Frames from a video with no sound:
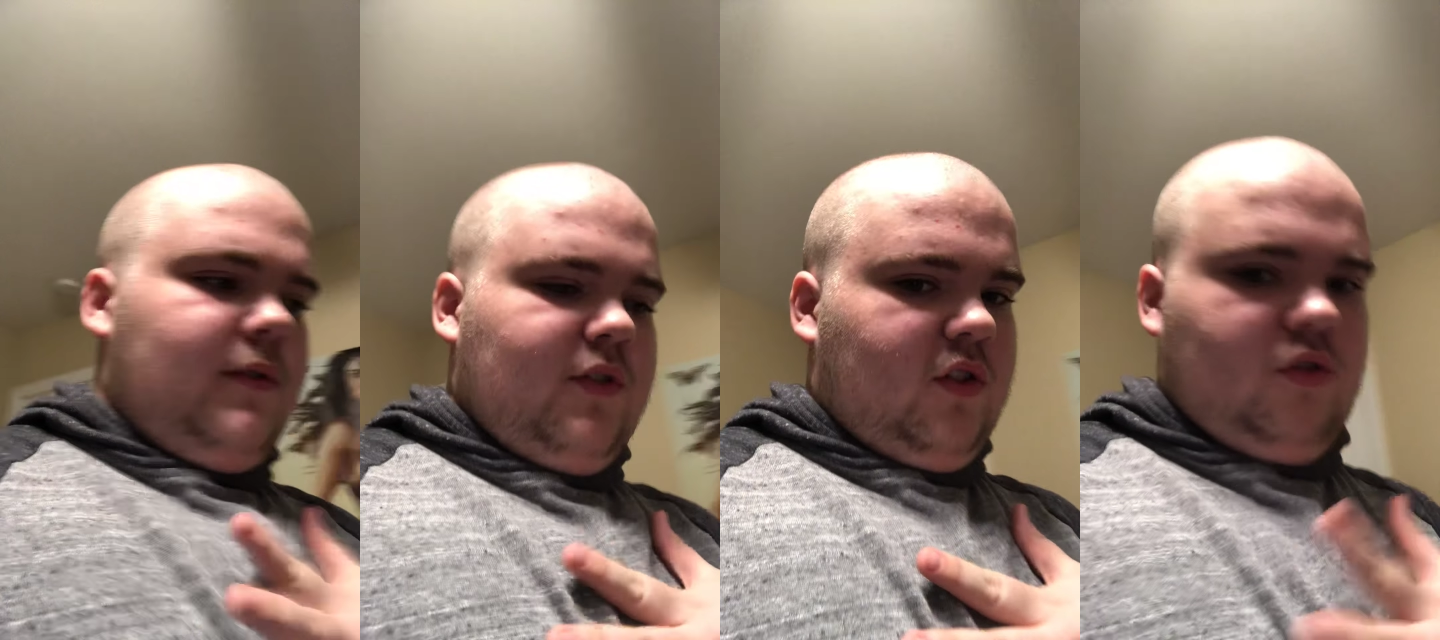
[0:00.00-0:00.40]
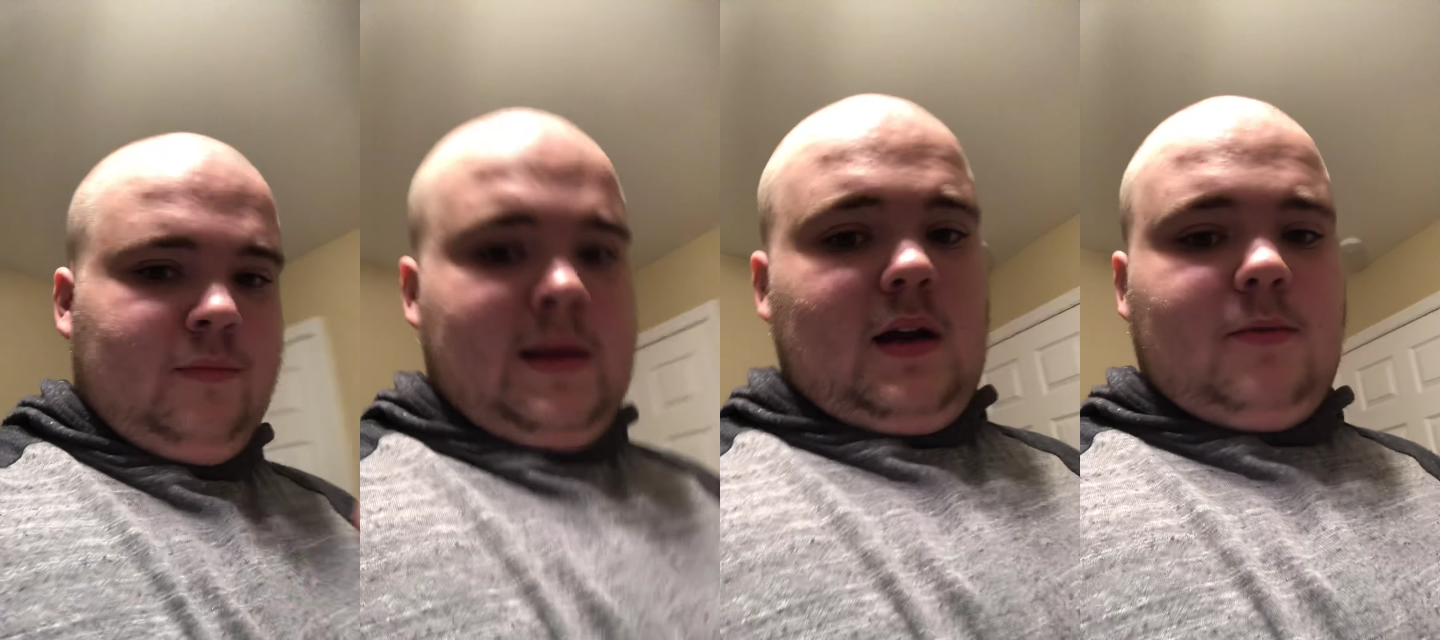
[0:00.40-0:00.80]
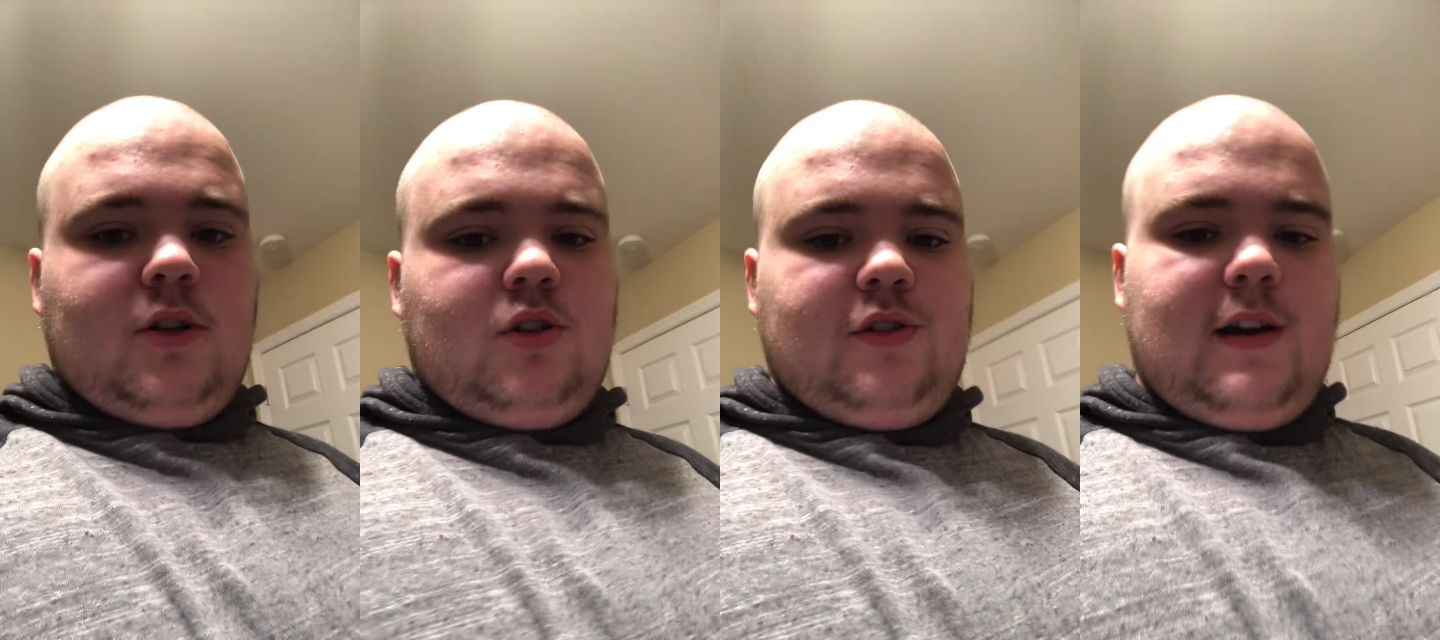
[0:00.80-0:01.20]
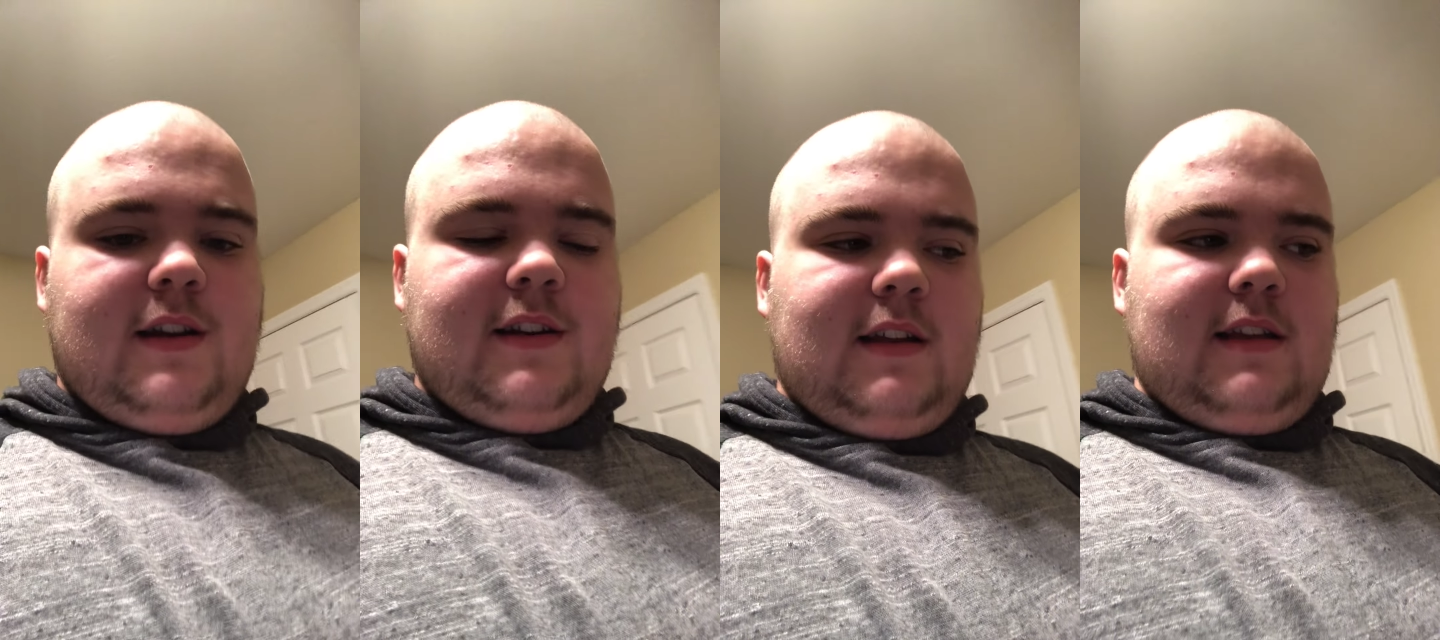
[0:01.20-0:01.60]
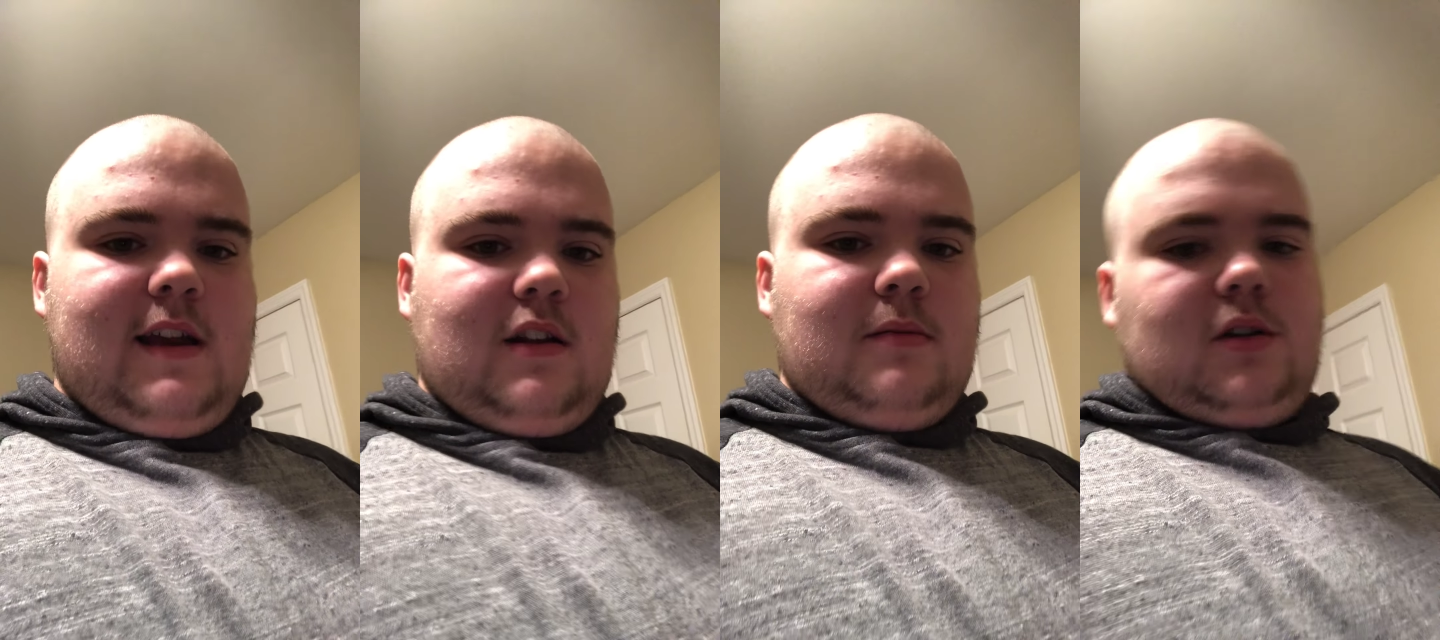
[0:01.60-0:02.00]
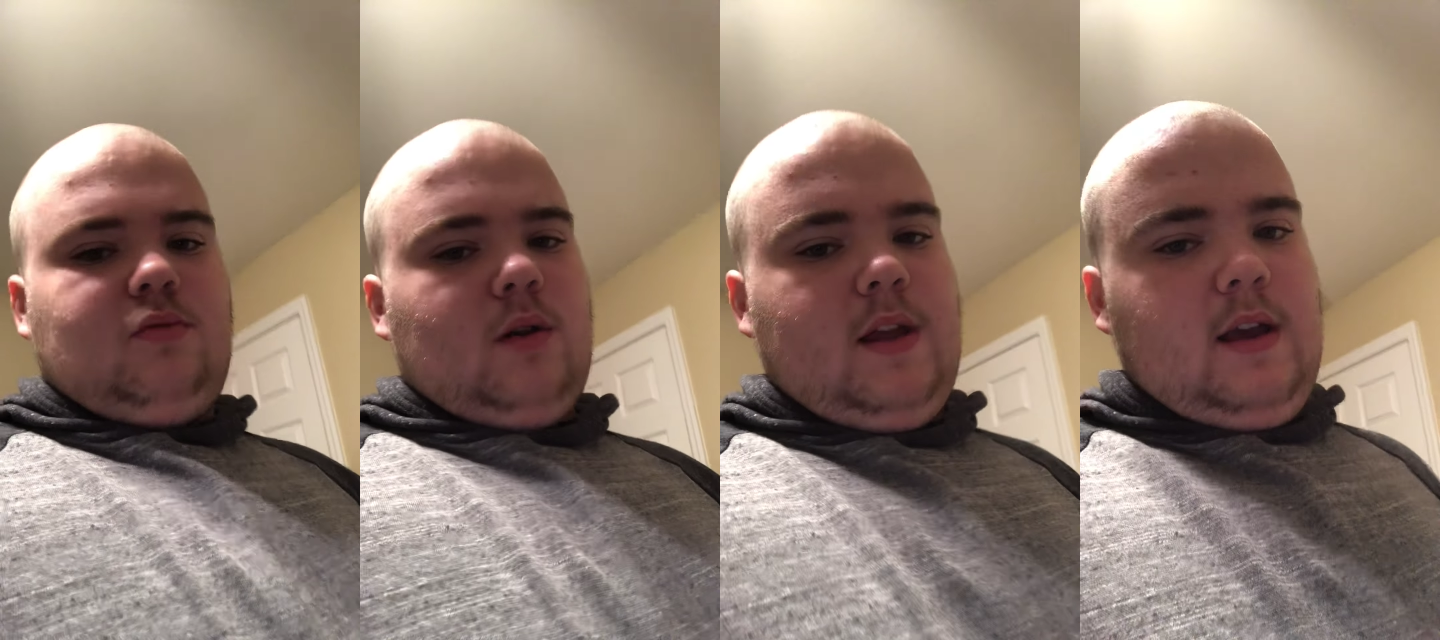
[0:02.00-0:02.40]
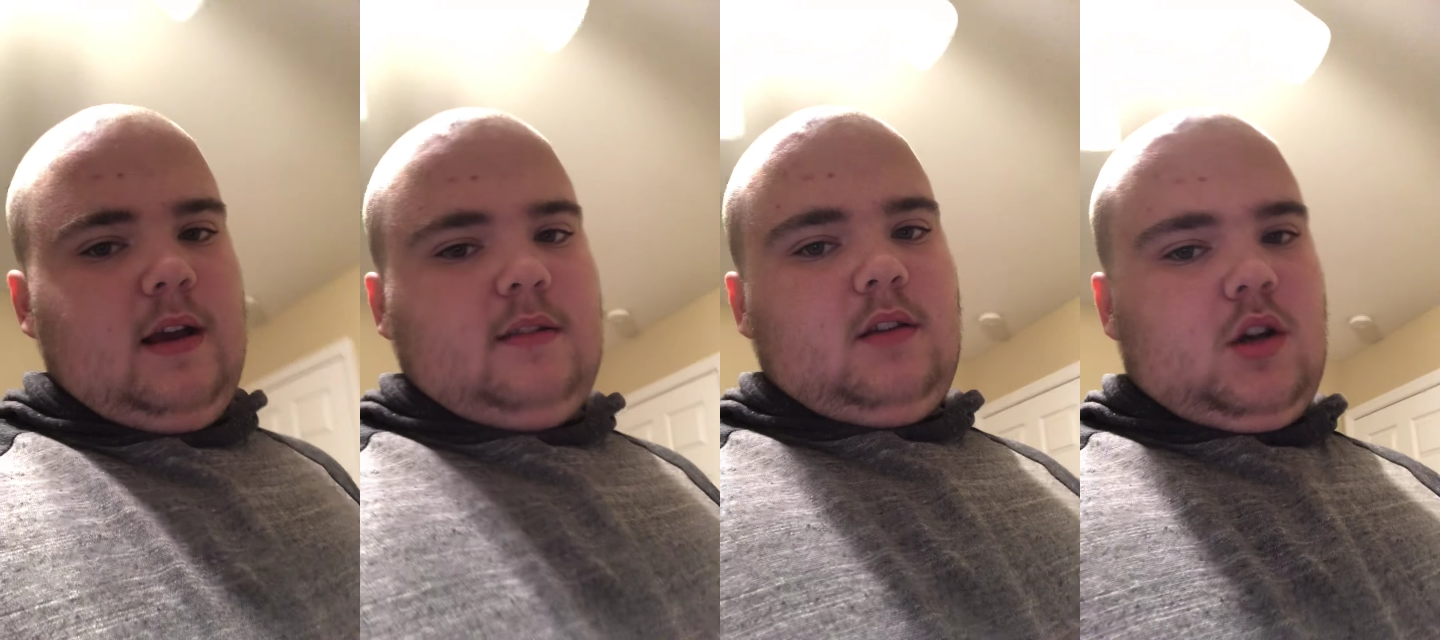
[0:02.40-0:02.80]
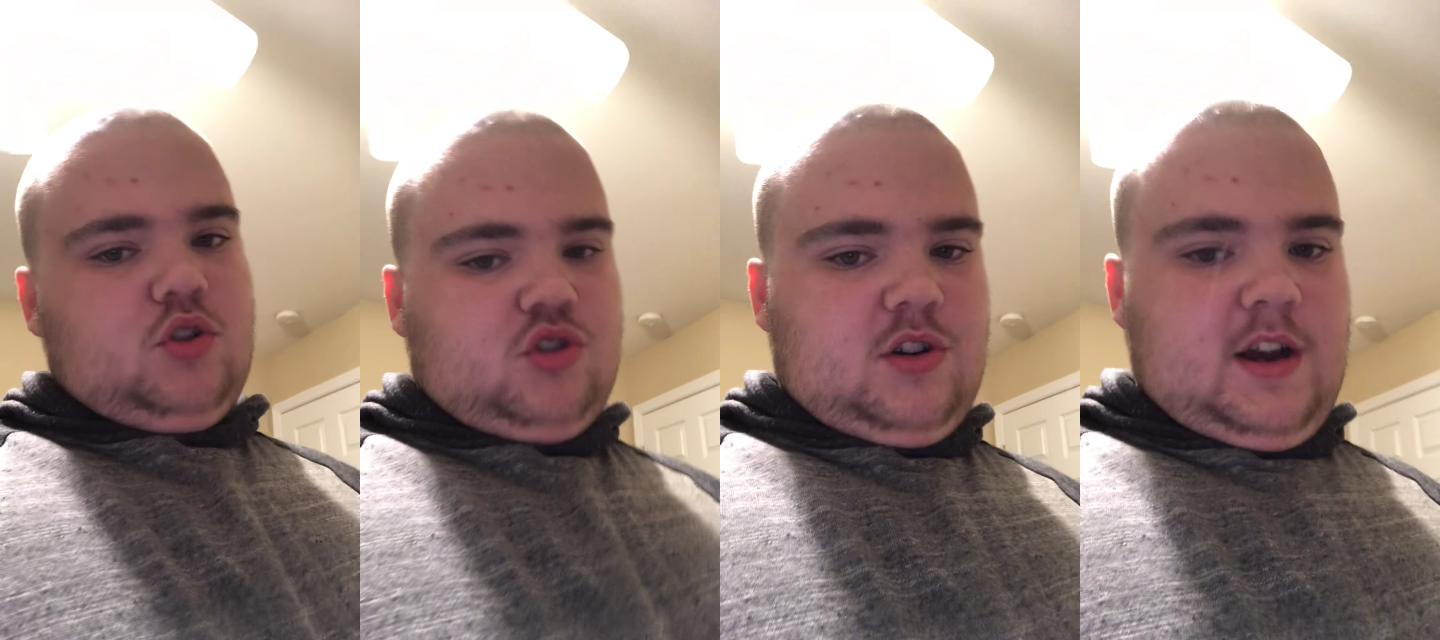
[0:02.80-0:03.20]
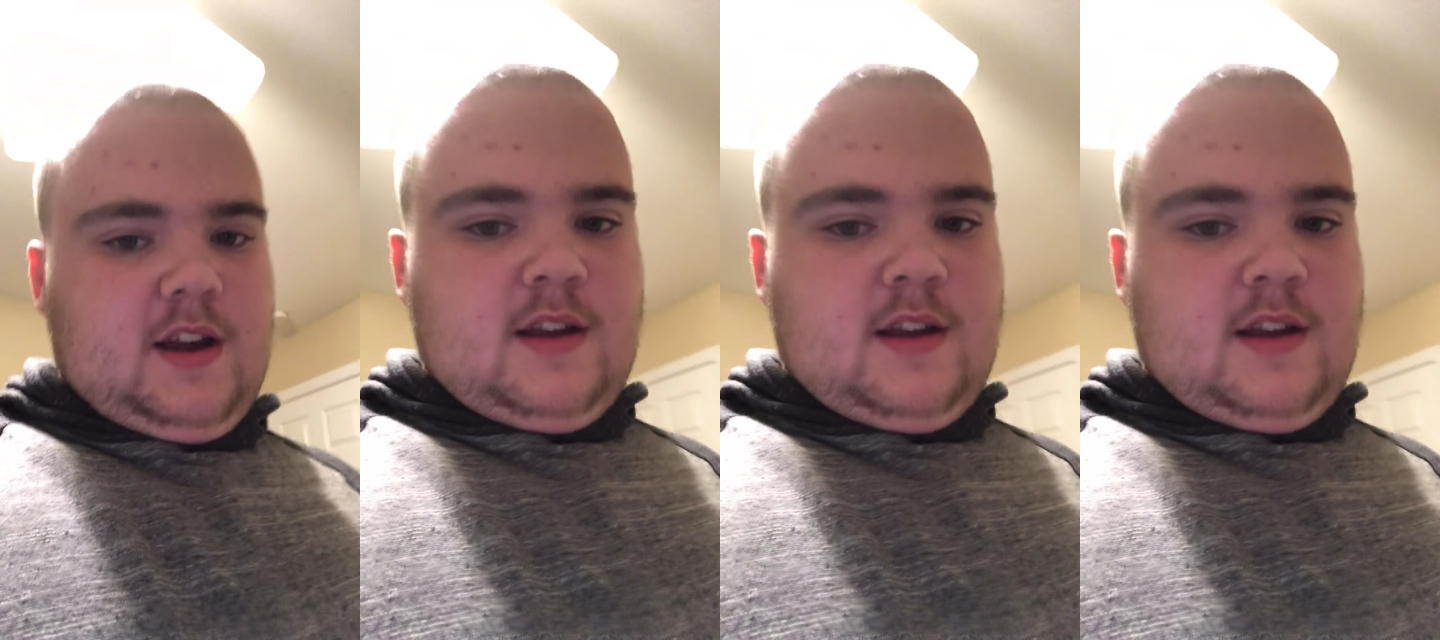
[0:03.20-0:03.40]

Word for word: Excuse me, I'm gonna try to get the Xbox One X. I'll try.